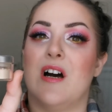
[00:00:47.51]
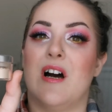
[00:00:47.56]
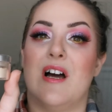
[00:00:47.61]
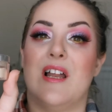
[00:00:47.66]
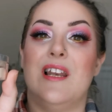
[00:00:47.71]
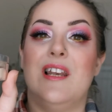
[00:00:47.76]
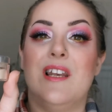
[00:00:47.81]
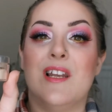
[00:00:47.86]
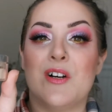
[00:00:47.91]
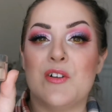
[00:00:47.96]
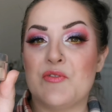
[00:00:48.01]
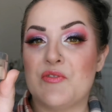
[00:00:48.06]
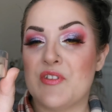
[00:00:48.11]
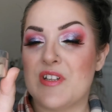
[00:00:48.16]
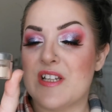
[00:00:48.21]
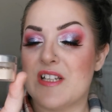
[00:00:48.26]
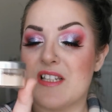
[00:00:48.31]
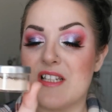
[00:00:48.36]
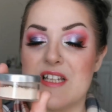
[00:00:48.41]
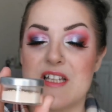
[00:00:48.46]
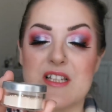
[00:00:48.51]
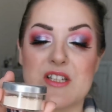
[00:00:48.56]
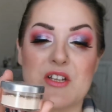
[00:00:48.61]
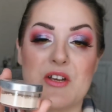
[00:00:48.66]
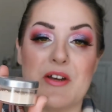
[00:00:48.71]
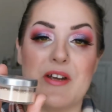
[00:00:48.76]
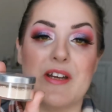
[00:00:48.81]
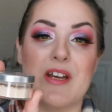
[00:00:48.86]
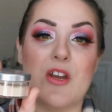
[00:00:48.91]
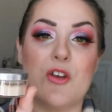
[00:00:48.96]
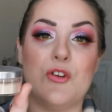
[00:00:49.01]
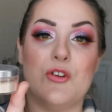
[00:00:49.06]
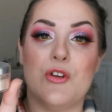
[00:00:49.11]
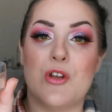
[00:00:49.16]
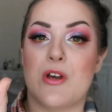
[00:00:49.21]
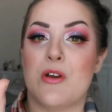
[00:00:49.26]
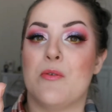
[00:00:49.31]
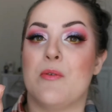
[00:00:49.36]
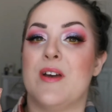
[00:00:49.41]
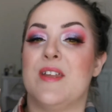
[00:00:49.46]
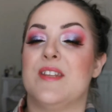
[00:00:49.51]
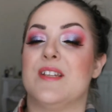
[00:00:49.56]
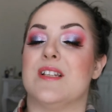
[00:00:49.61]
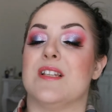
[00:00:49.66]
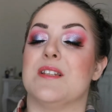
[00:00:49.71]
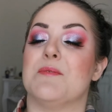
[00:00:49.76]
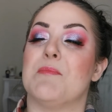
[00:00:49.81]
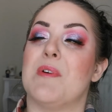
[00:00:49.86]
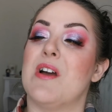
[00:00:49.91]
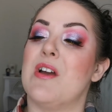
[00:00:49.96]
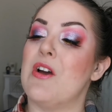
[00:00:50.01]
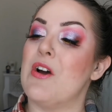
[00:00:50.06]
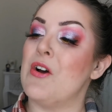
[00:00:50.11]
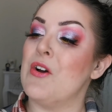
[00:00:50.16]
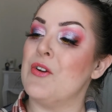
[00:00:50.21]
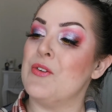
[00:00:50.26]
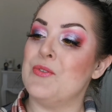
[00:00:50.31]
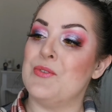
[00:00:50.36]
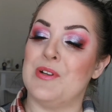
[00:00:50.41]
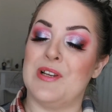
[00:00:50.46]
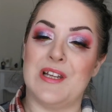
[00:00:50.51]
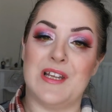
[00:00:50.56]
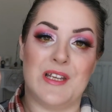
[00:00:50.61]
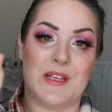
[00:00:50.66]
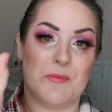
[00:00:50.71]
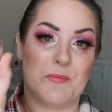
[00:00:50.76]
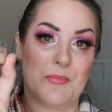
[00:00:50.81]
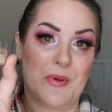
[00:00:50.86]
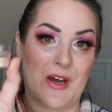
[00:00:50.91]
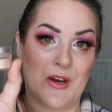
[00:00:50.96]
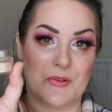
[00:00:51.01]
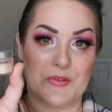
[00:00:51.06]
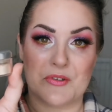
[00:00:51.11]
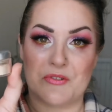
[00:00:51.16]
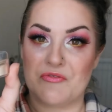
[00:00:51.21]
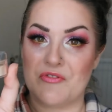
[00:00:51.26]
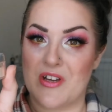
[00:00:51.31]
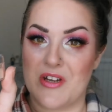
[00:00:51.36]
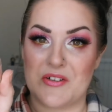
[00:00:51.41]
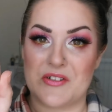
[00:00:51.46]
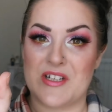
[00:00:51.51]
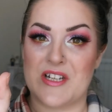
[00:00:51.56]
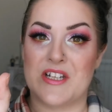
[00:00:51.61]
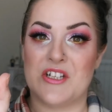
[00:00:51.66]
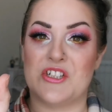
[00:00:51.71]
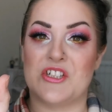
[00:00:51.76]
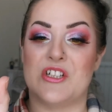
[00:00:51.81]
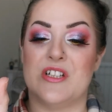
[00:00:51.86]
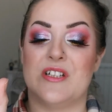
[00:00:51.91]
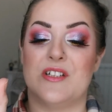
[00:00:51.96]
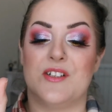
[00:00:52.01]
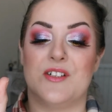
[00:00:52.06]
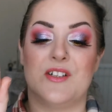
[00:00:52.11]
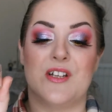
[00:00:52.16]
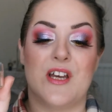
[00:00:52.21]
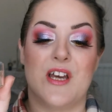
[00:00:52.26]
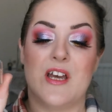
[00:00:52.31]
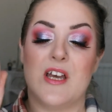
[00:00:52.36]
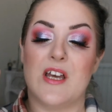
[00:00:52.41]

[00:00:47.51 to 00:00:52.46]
I love this. It is going nowhere. This is my only powder foundation.